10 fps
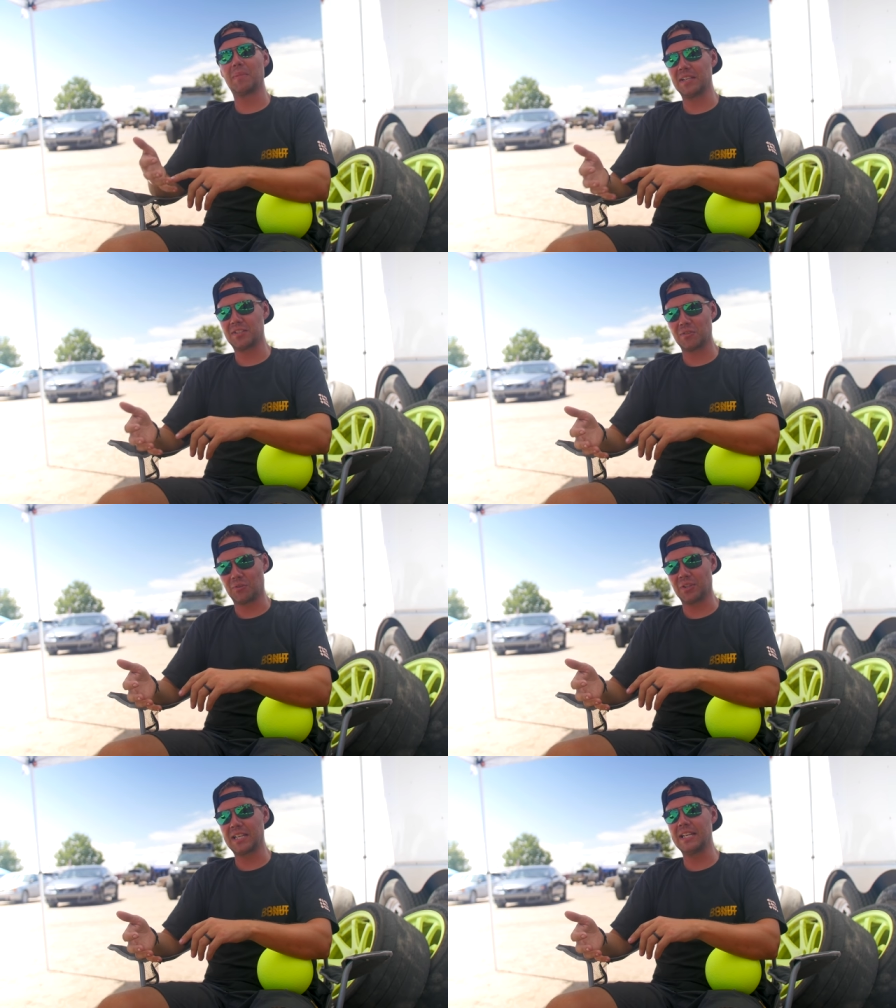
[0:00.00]
based
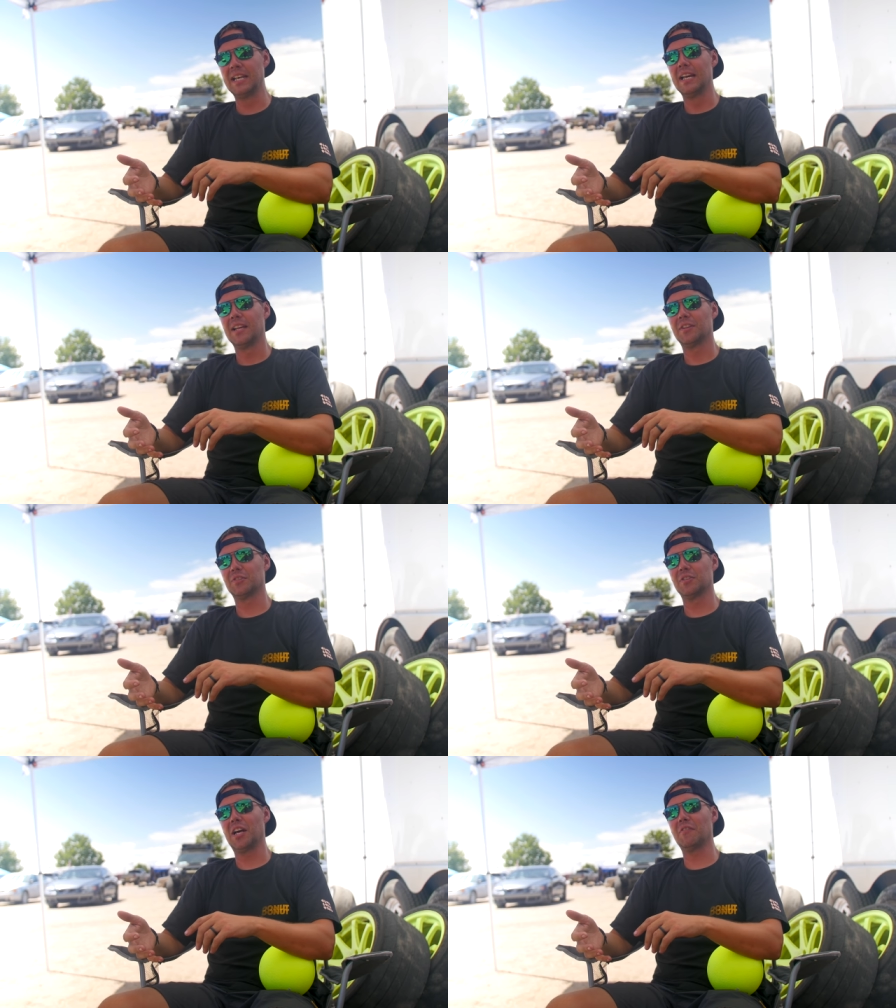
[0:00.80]
only.
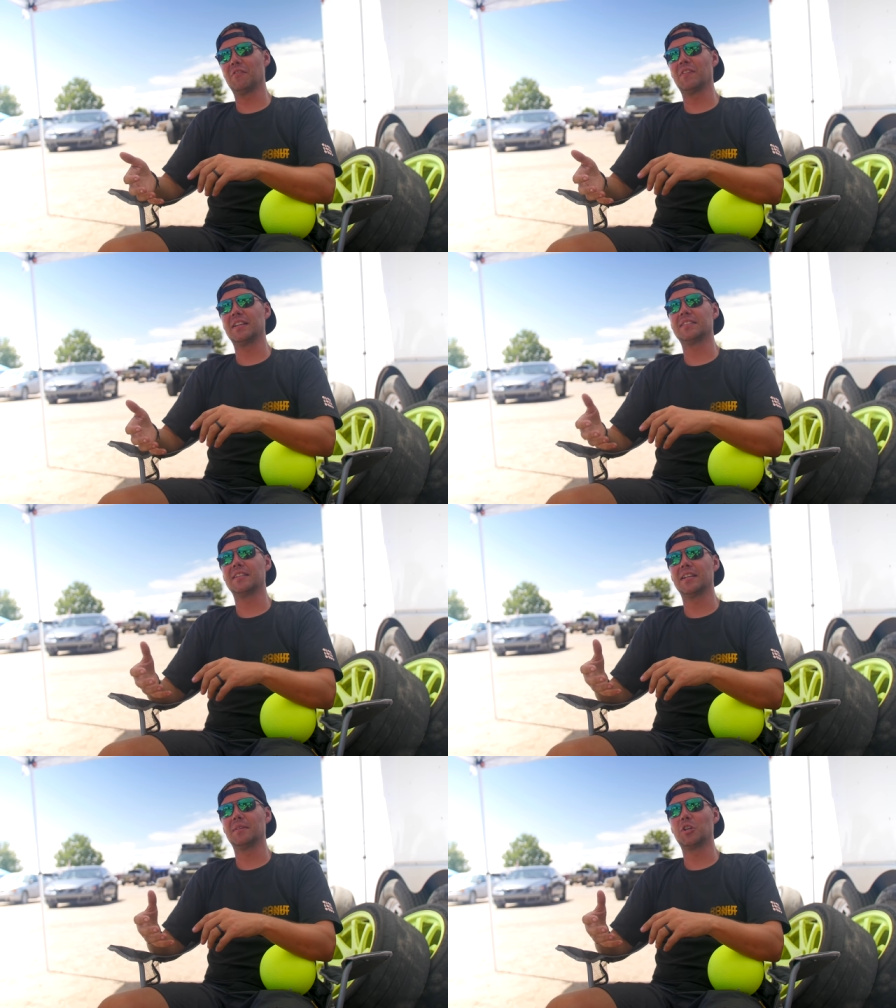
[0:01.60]
There's a lot of events
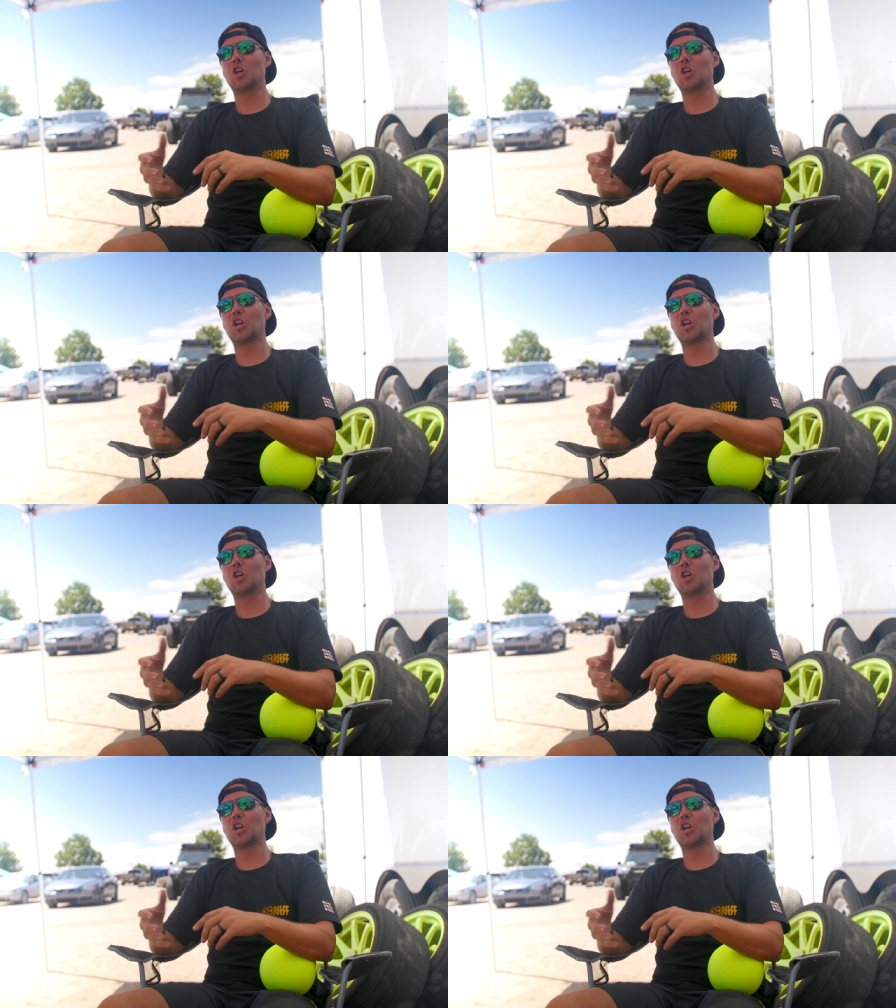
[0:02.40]
that